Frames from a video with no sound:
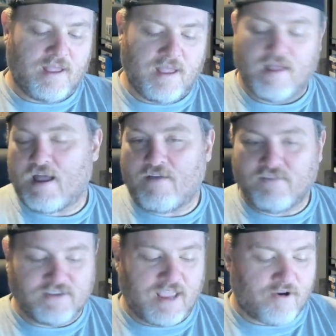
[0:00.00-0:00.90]

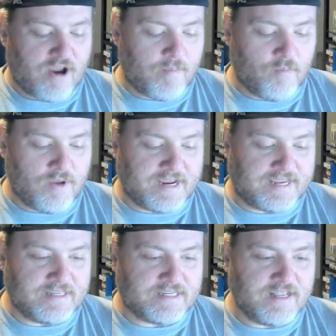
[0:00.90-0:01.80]
obviously, I grab them when I
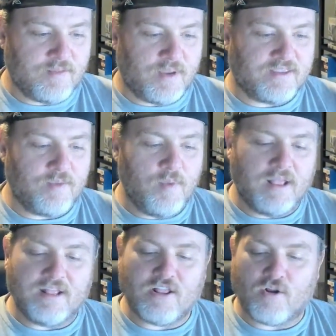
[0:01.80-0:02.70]
can see them. And
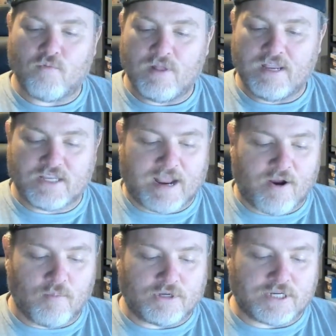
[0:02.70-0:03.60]
typically, they're in really
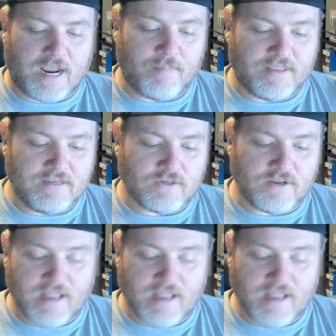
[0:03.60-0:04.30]
terrible shape. And these are not